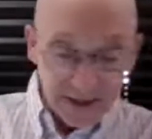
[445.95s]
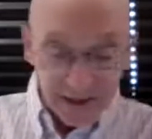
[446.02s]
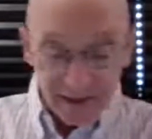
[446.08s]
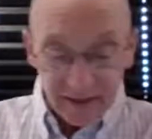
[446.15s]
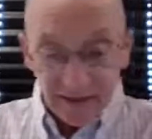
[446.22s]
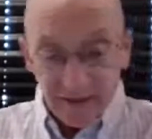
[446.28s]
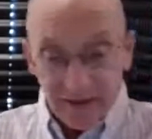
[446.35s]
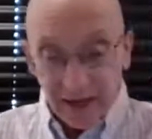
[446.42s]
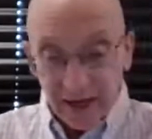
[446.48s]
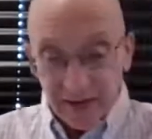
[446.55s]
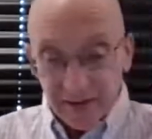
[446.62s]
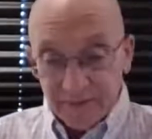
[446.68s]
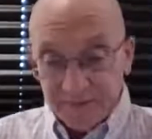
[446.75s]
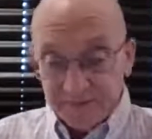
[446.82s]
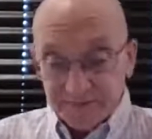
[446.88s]
That
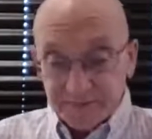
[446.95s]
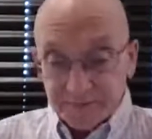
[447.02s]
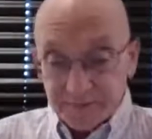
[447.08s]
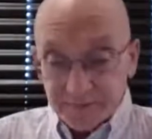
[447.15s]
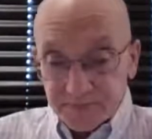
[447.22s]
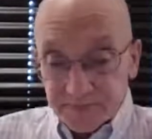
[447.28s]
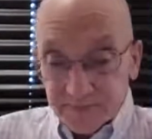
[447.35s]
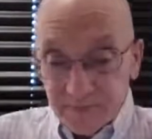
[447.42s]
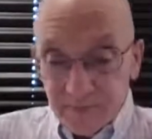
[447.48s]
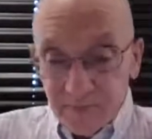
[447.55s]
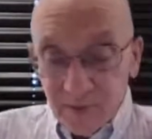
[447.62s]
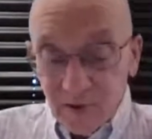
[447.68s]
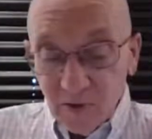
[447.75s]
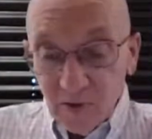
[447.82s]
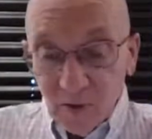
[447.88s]
dana,
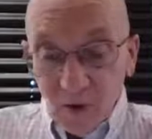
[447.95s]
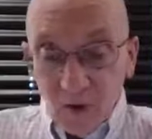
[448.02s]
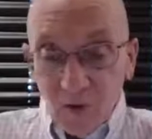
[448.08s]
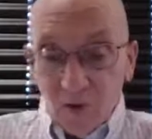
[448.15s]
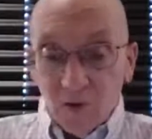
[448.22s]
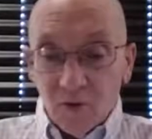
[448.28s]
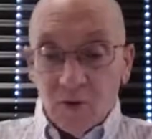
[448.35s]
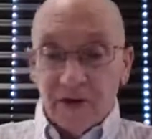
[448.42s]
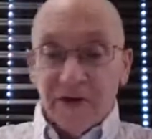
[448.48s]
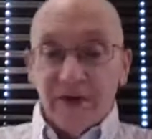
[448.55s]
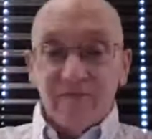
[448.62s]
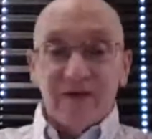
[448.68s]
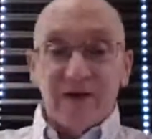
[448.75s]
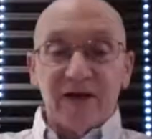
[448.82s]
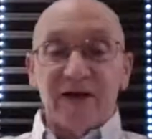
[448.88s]
or
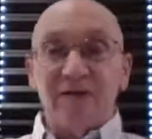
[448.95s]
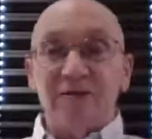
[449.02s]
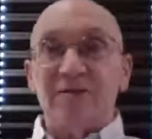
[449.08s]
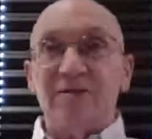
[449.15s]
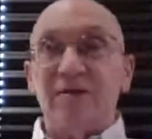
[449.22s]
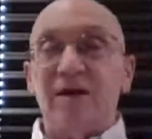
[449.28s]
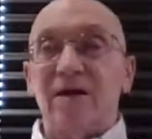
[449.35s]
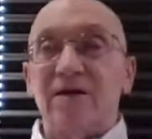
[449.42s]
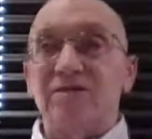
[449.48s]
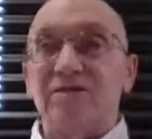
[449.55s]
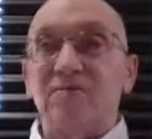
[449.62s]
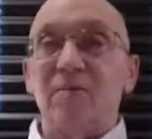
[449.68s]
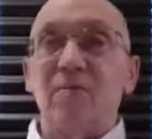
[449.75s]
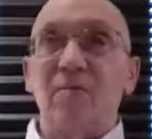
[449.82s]
giving, is it's